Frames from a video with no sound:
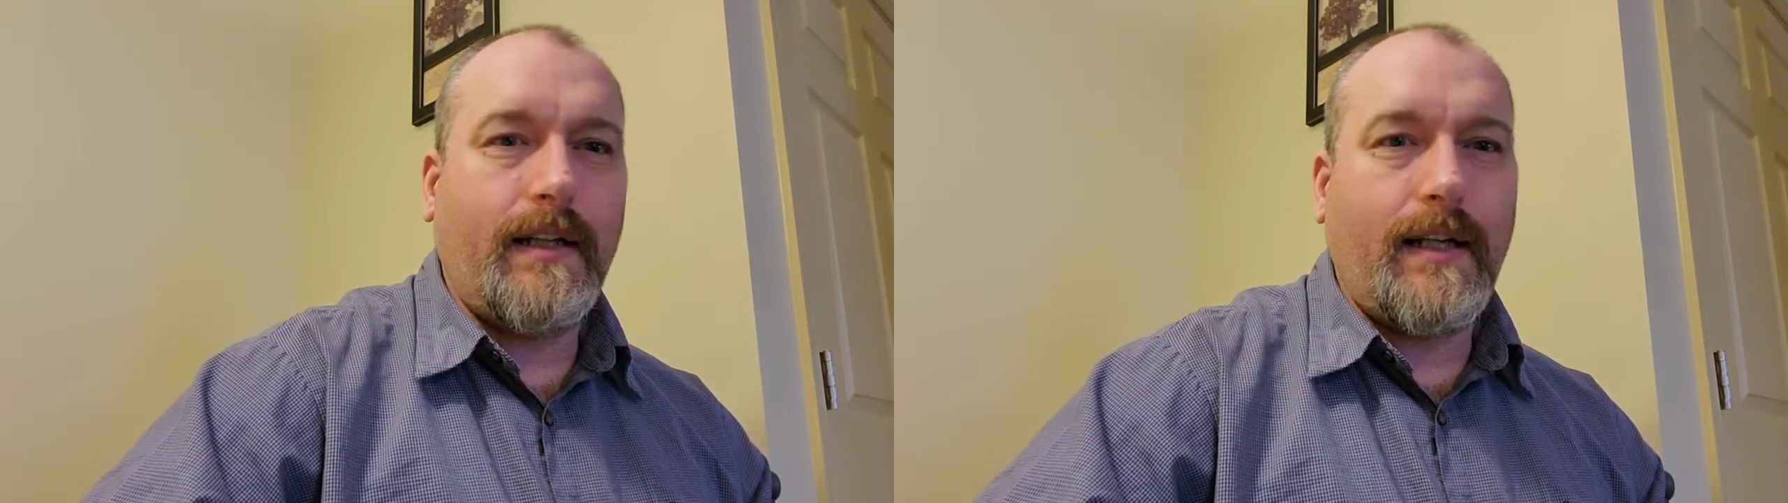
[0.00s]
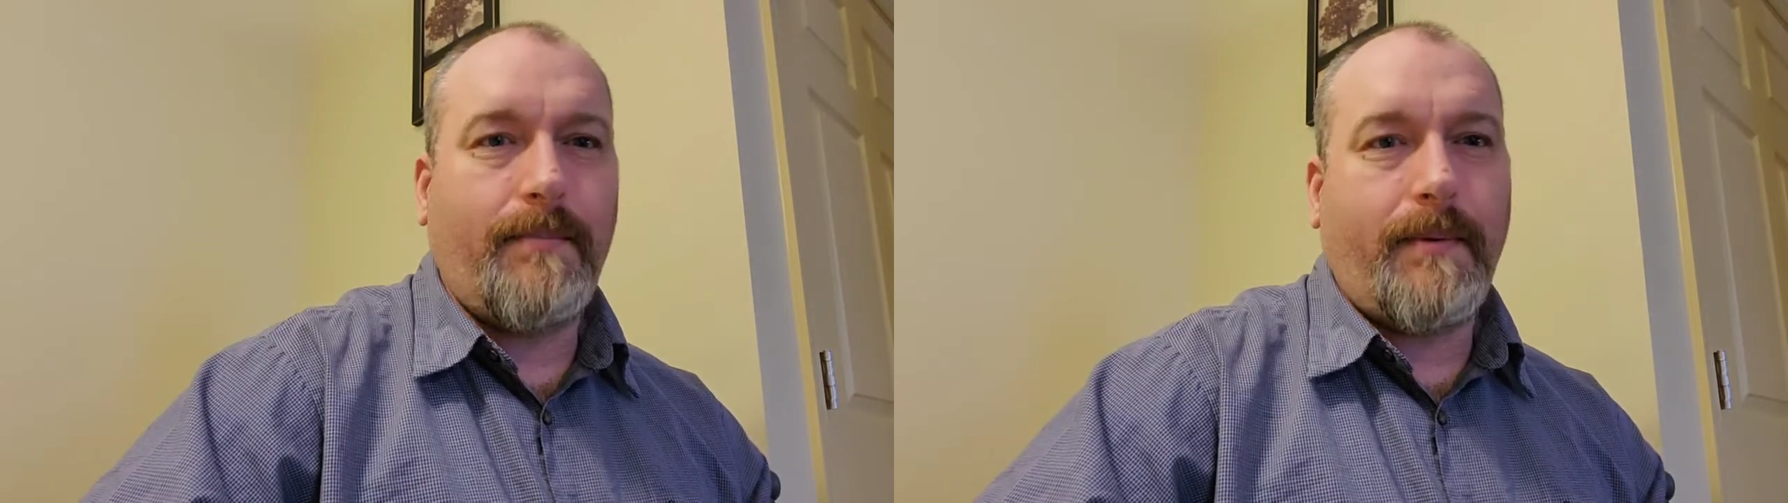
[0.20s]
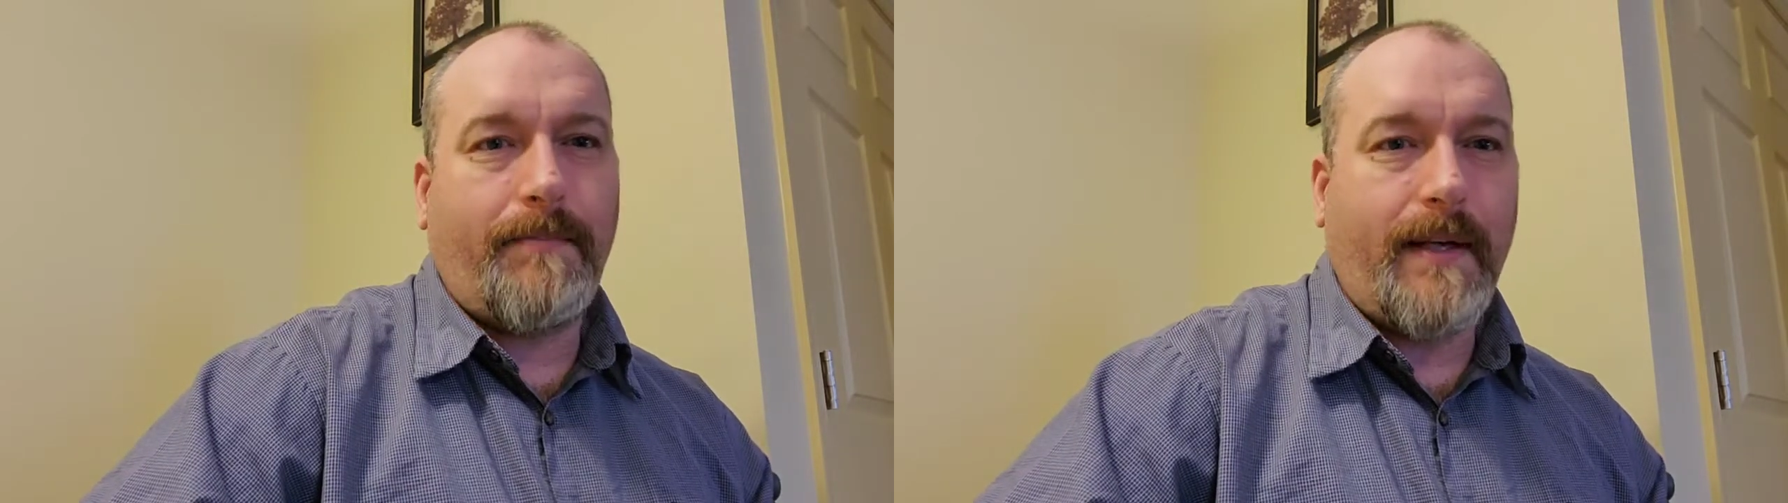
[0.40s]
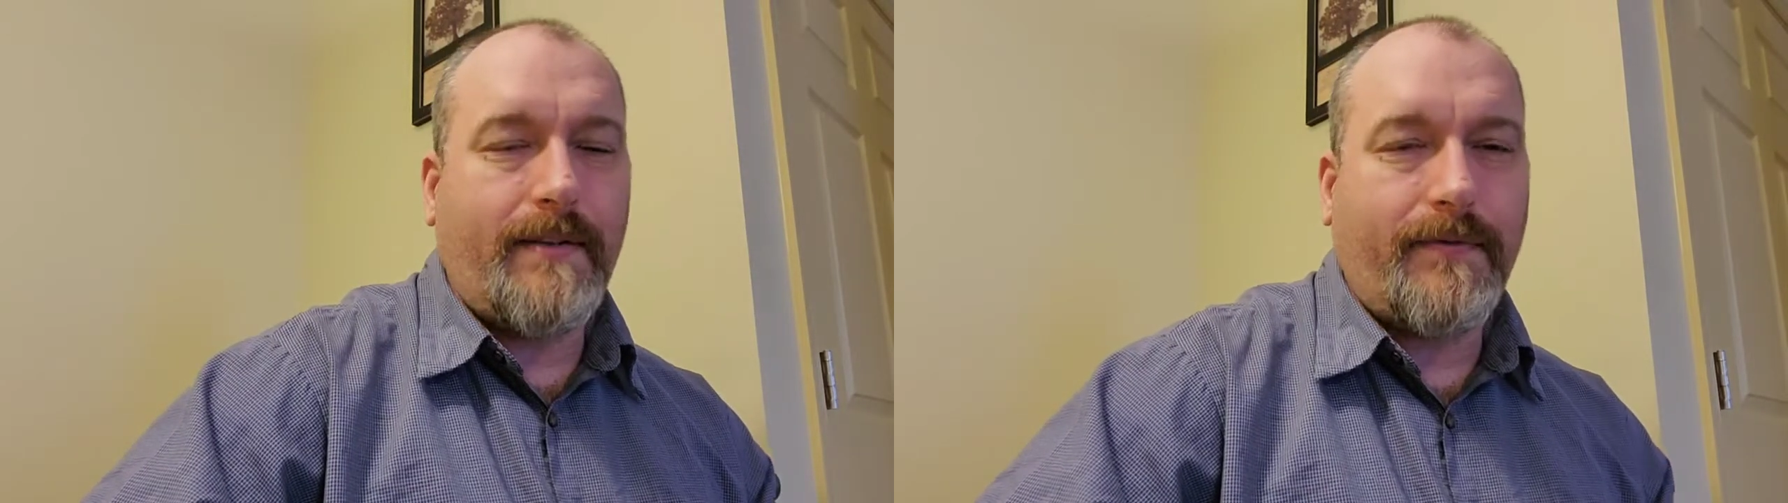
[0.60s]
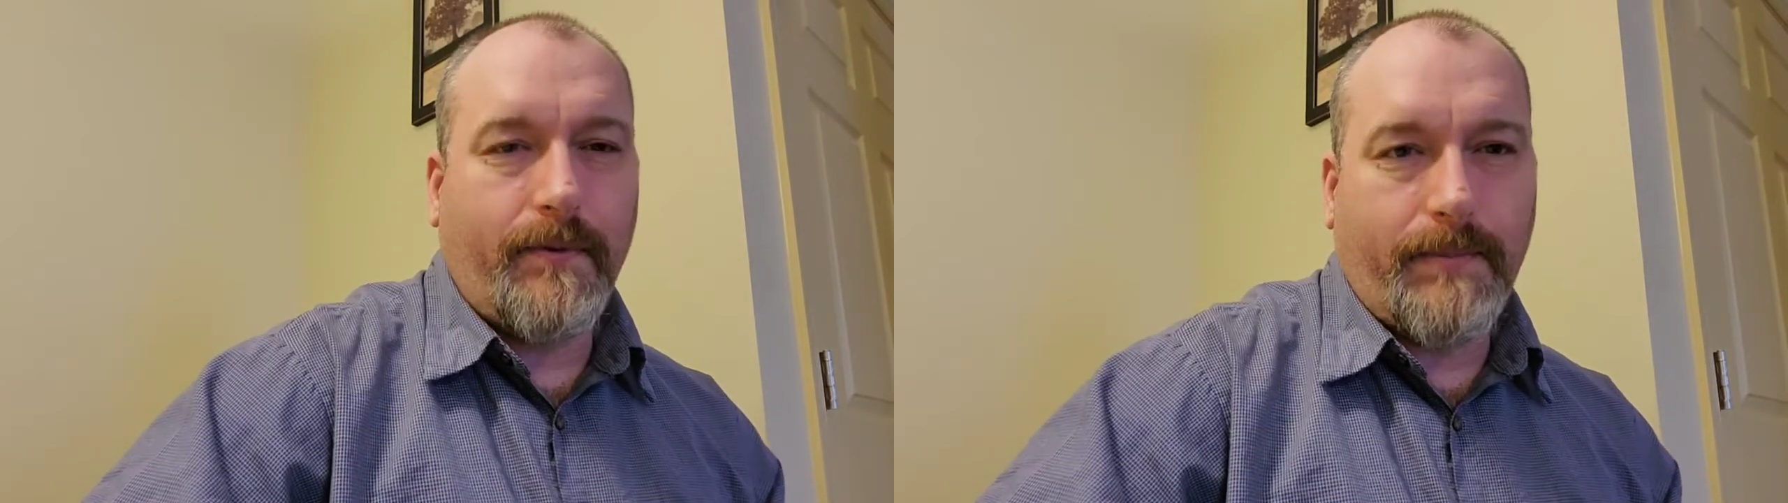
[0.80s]
Keep it
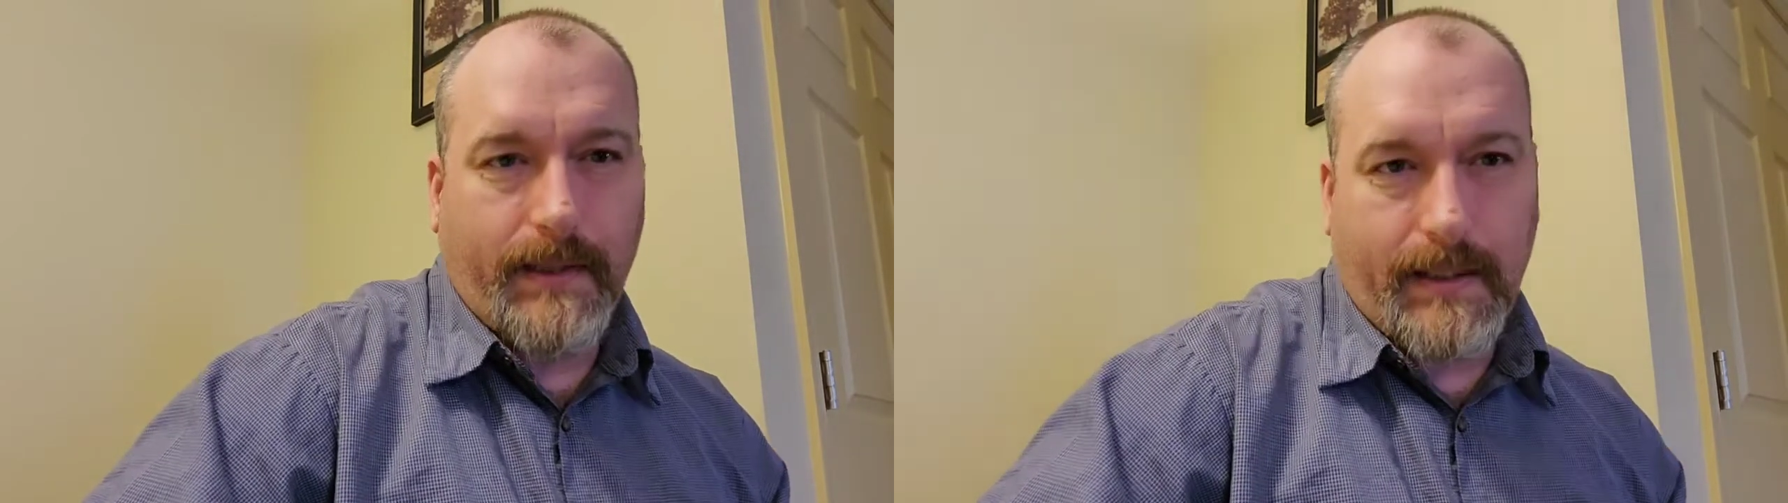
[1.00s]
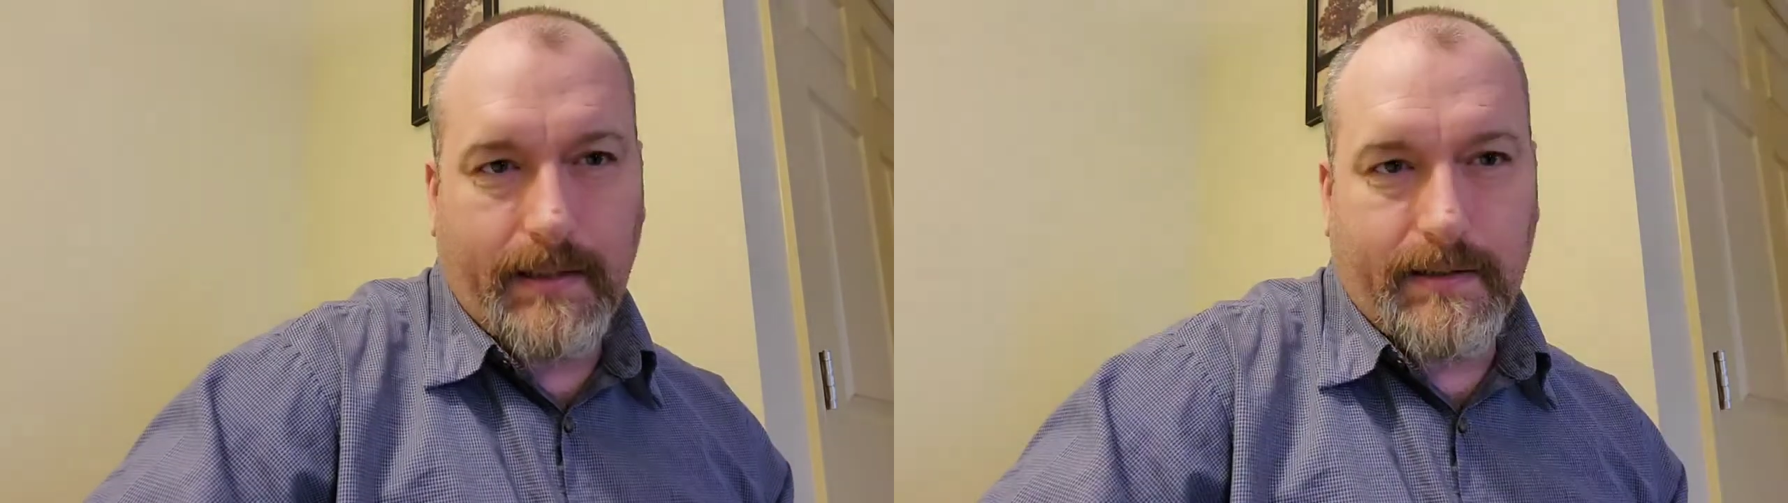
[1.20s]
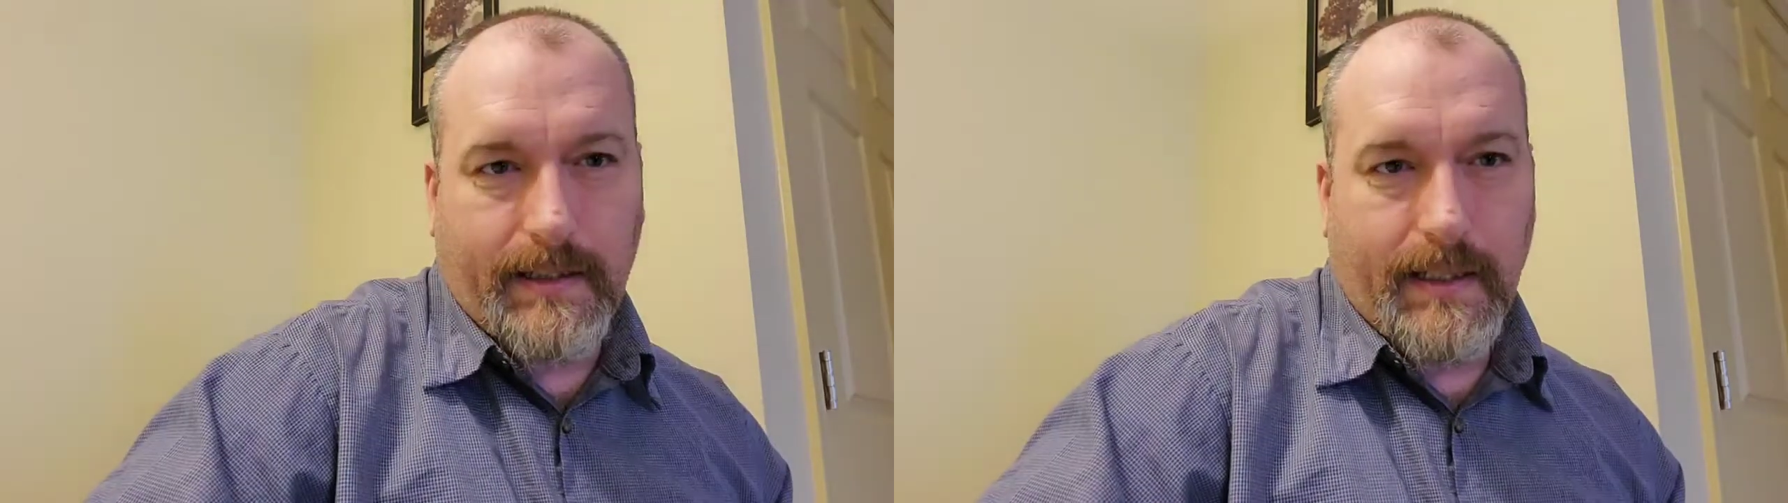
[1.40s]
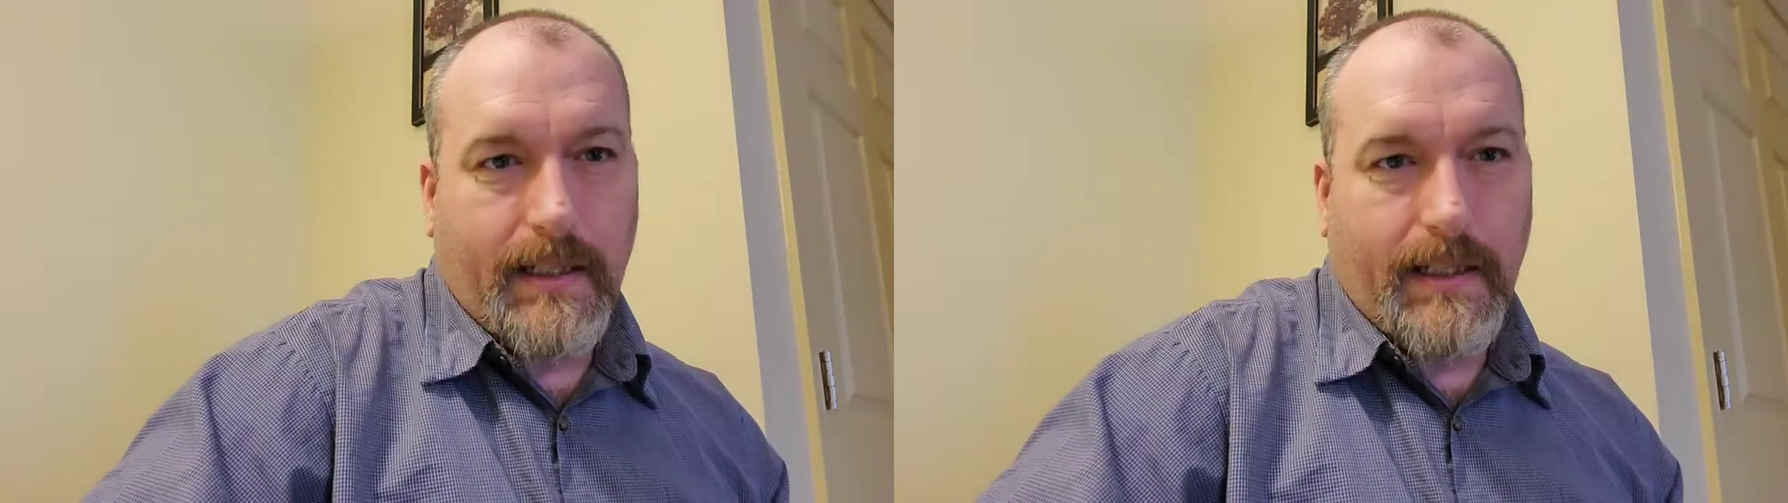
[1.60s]
peaceful, please.